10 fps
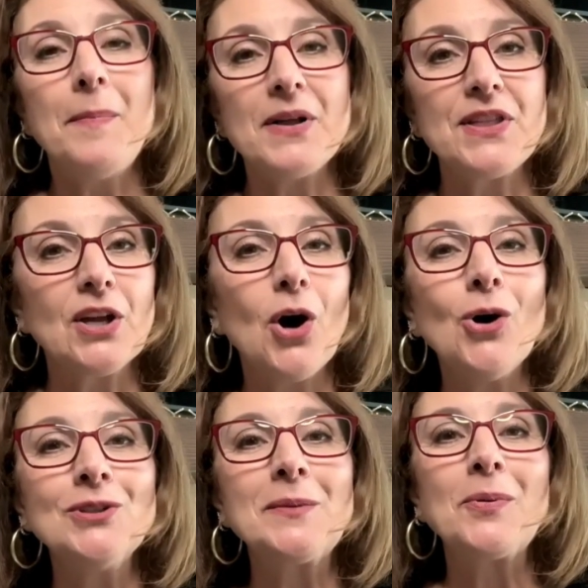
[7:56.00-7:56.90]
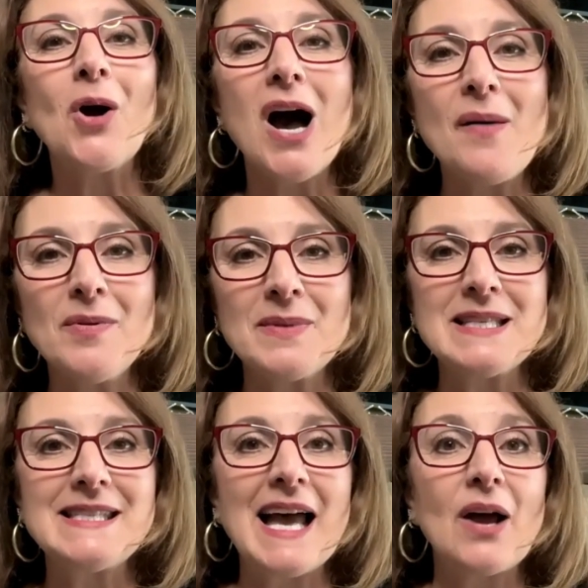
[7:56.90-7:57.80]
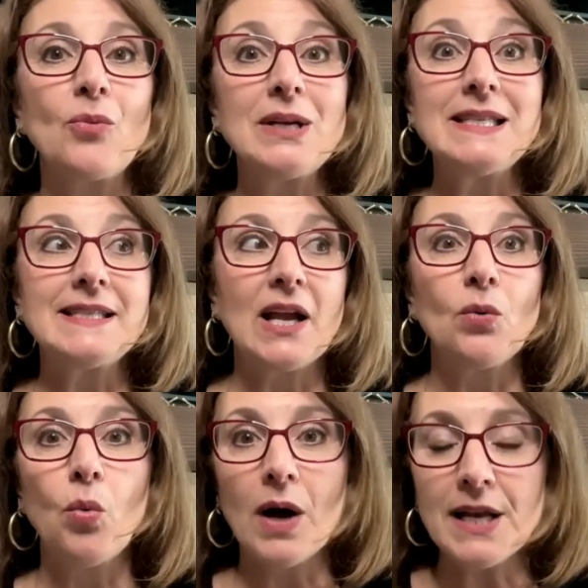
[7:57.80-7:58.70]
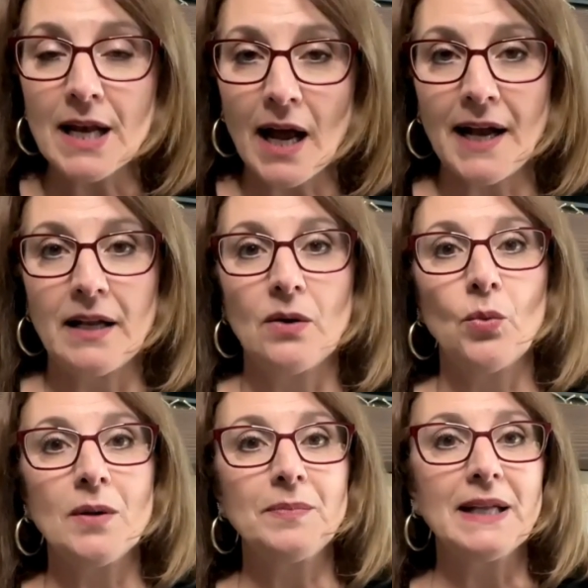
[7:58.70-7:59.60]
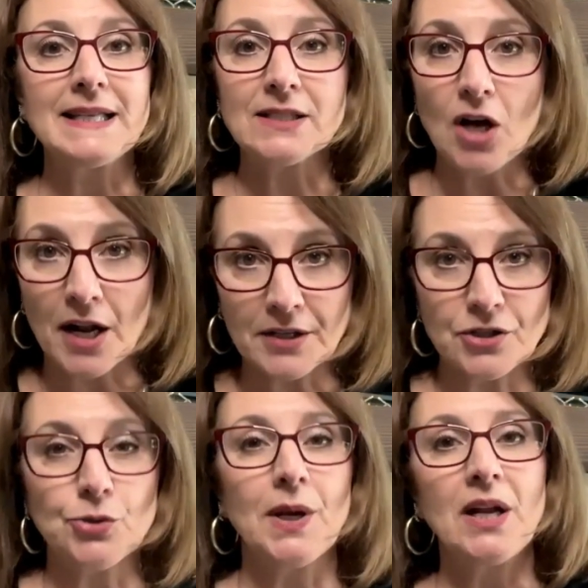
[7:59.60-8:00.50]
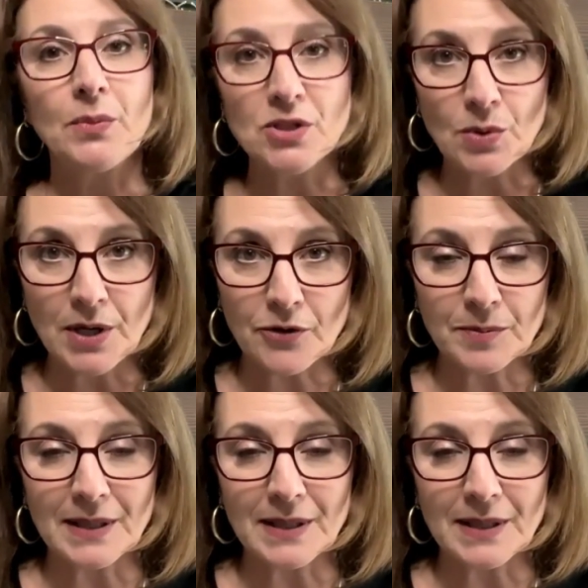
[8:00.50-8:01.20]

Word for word: but the only problem is that we stayed one night in one place, got on a train, went to another